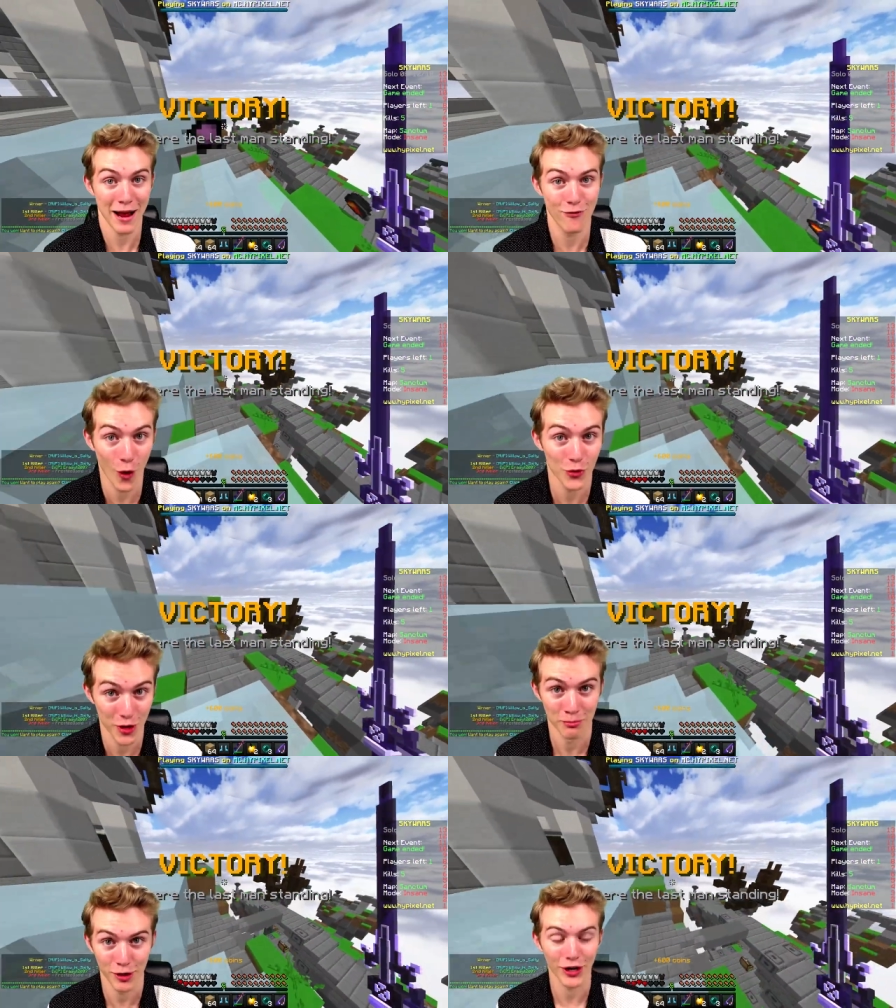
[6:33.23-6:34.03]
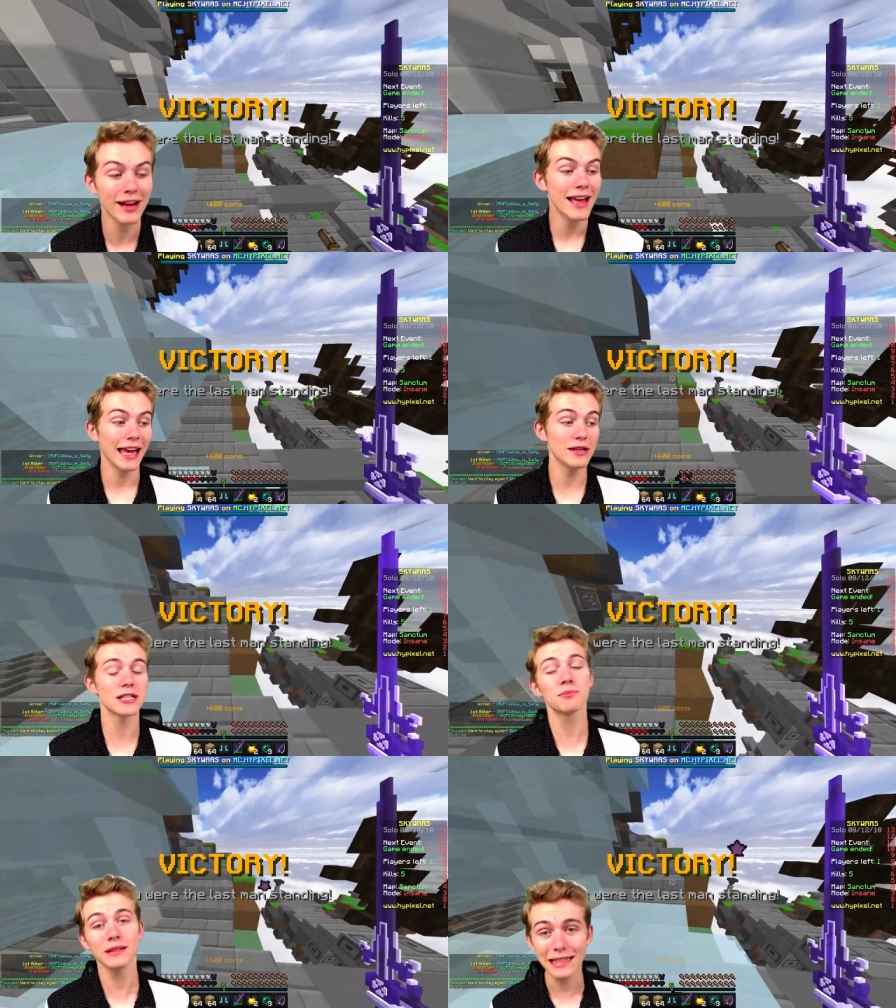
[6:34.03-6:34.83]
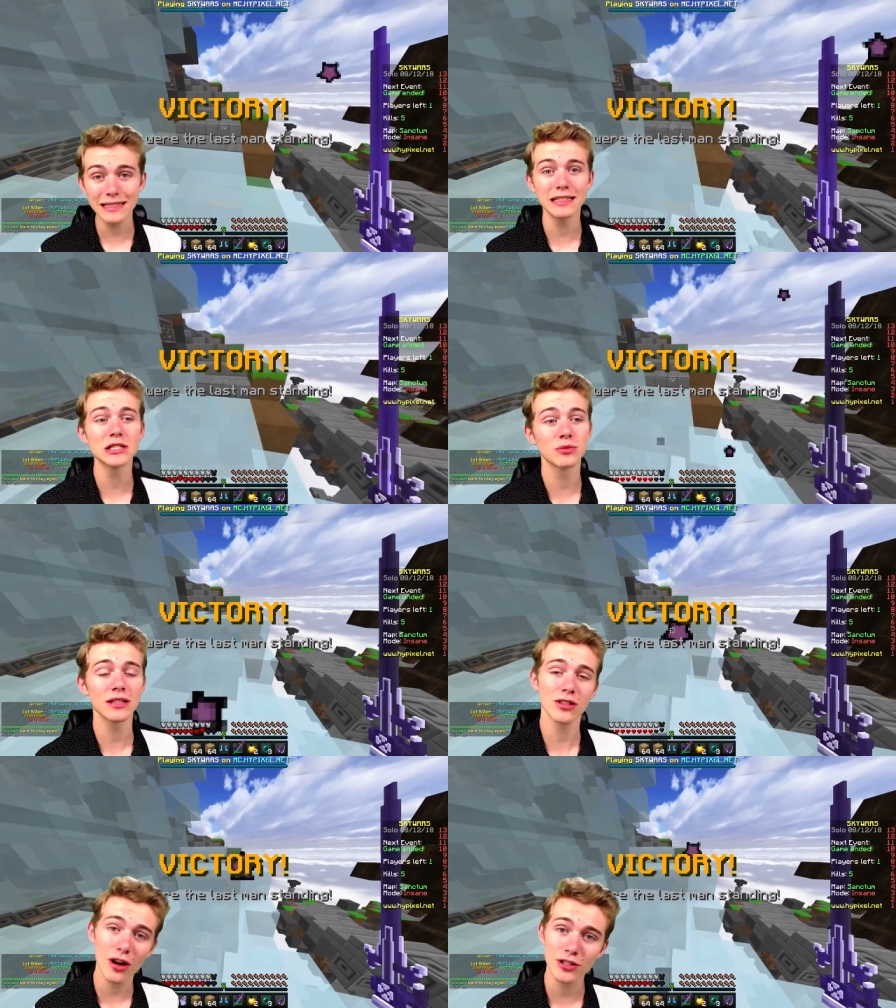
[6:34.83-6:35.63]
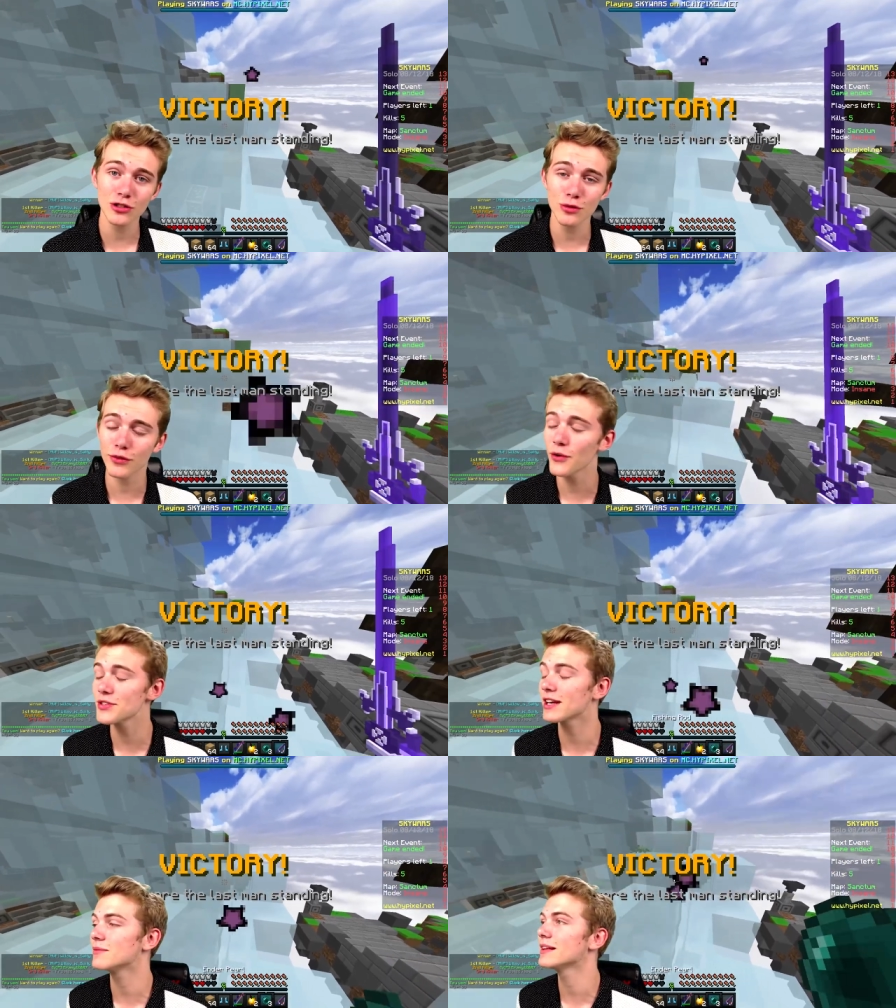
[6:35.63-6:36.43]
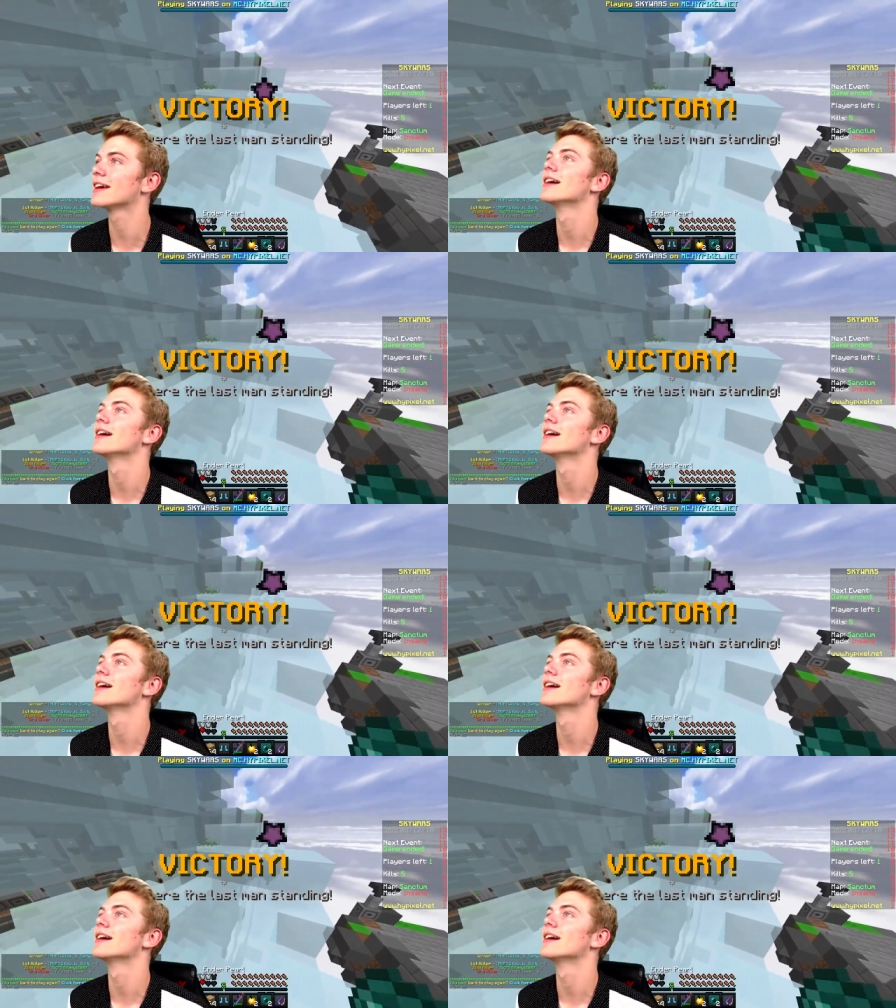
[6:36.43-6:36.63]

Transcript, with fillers: phone number. And he's like, please, I just want to talk to you, Froze. And I'm like,